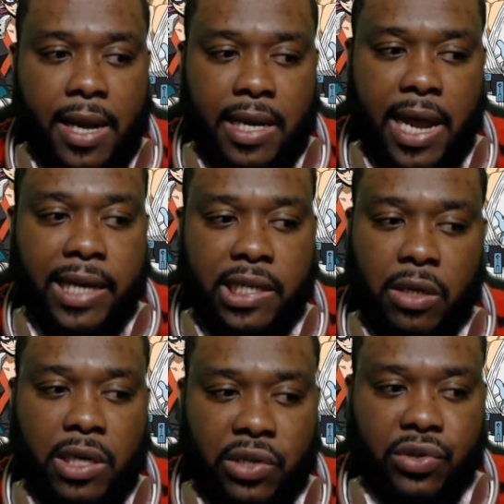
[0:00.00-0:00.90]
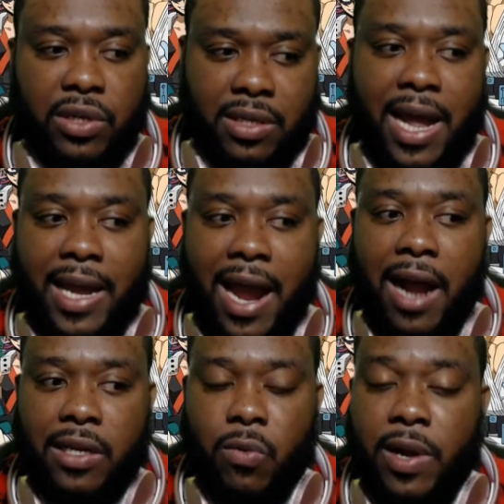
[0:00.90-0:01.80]
Neji is just that
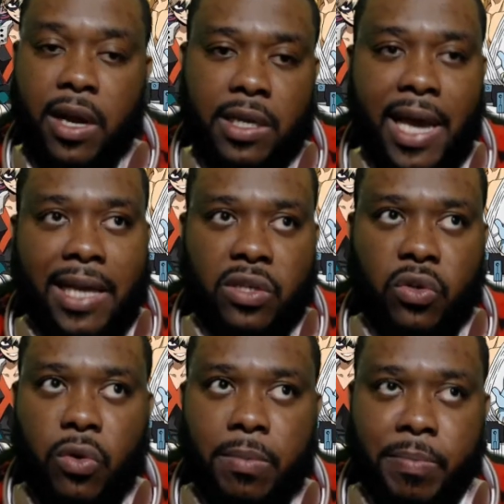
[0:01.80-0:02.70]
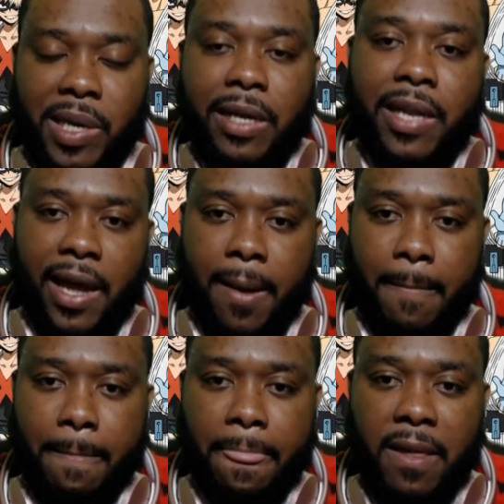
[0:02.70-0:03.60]
character where, yes, you'll beat
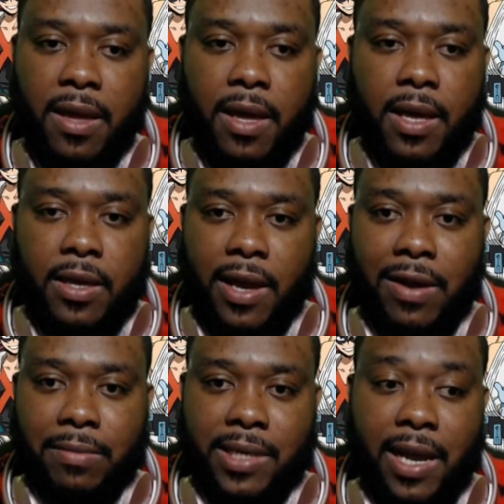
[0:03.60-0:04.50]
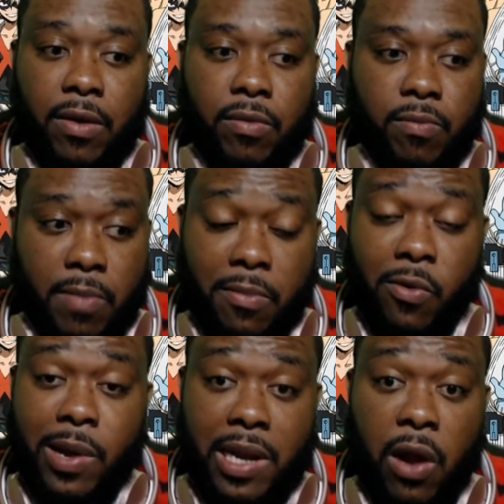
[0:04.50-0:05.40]
him. You get what I'm saying? Remember
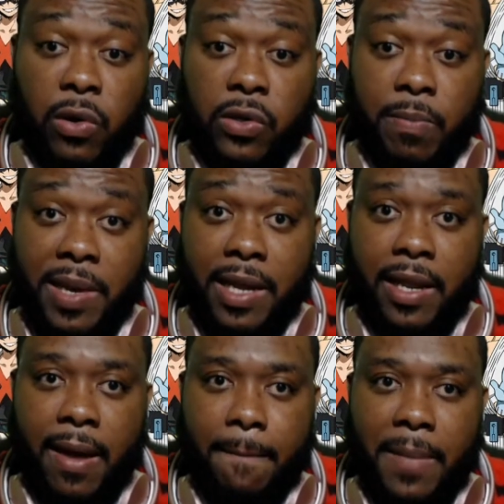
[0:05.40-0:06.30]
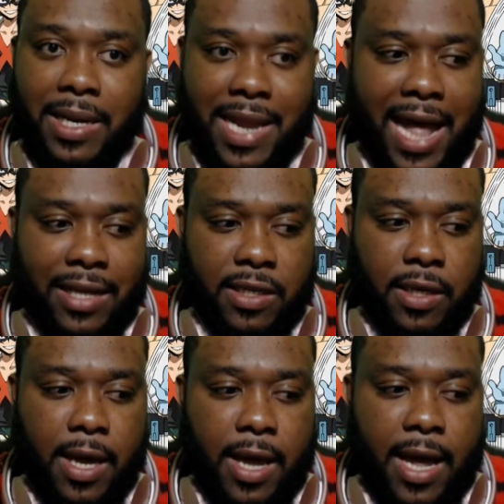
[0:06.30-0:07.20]
when Naruto beat him, but that's
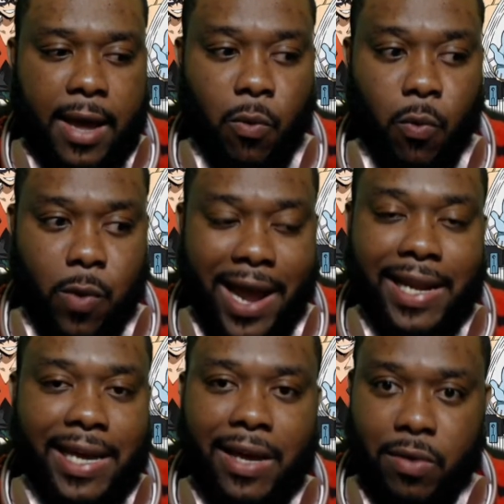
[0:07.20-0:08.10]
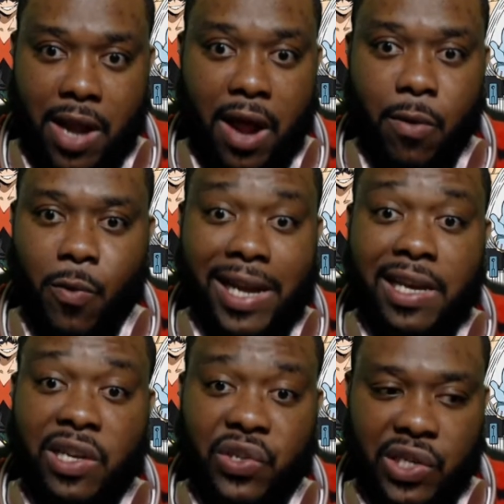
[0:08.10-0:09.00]
not when
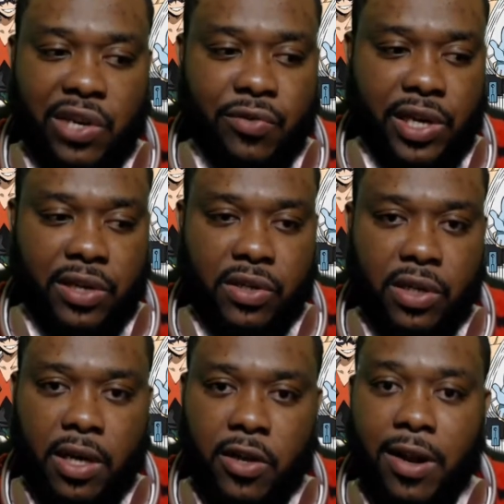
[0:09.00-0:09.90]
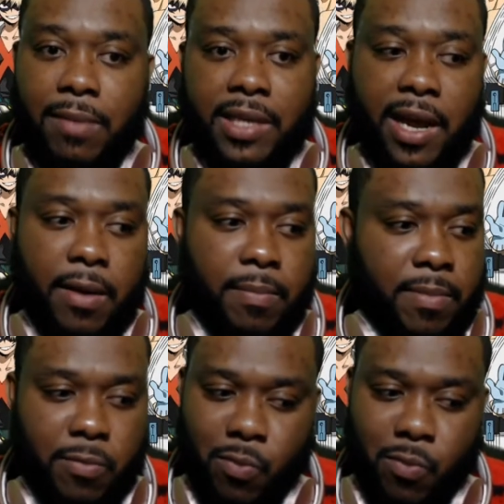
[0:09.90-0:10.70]
he's serious. You know what I'm saying?